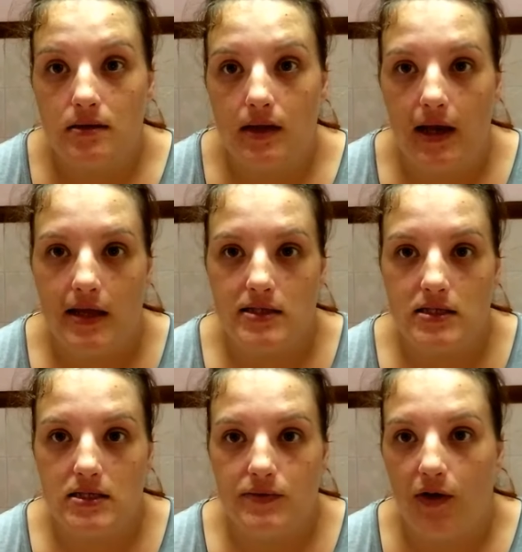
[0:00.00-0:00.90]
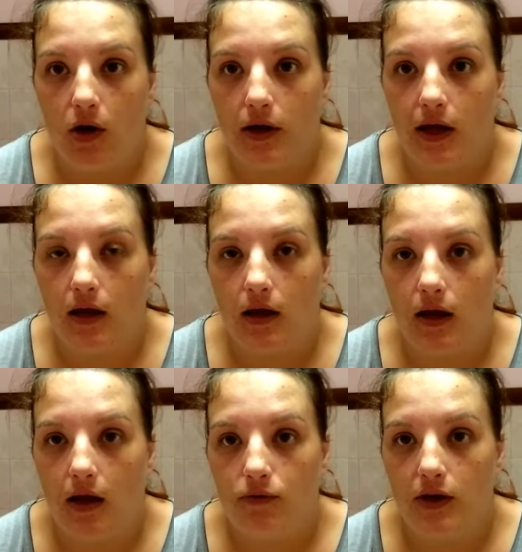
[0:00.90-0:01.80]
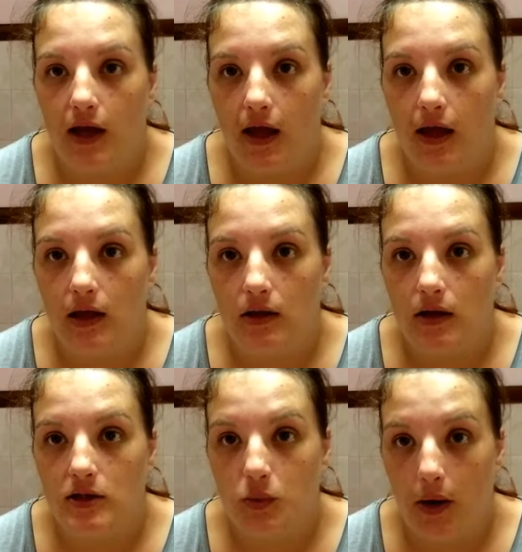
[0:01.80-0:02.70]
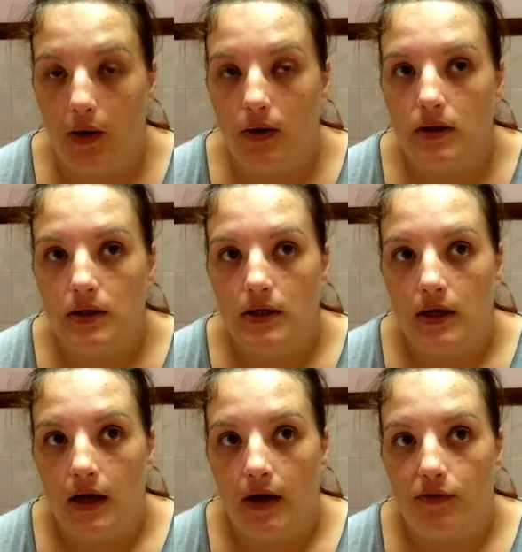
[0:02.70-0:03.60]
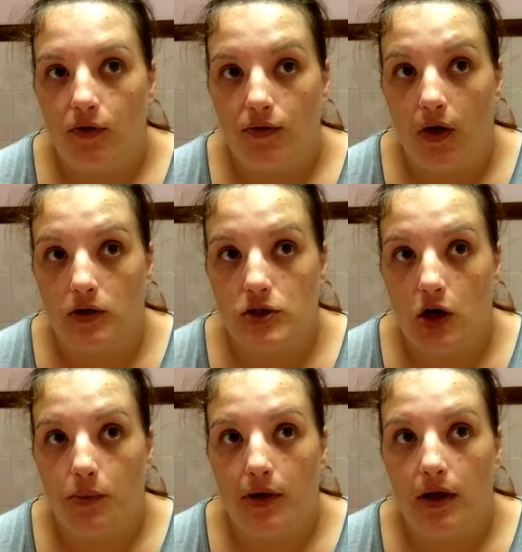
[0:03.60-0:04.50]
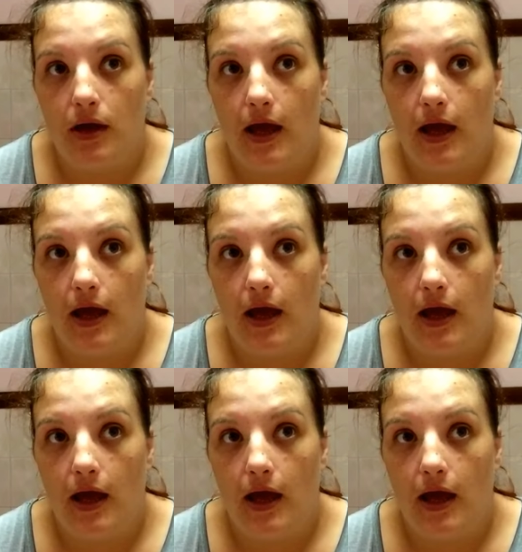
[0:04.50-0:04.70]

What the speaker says: The Les is vlogging every day as well for Vlogtober.